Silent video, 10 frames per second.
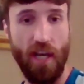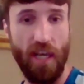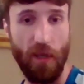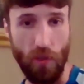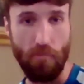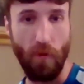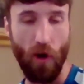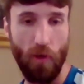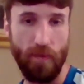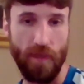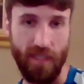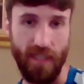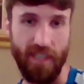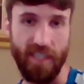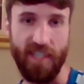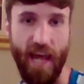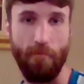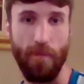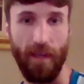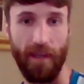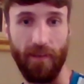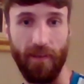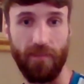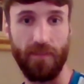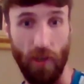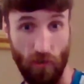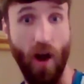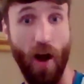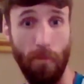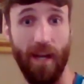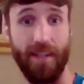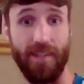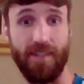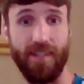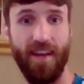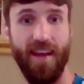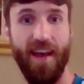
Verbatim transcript: he was purposely stepping to the wrong place.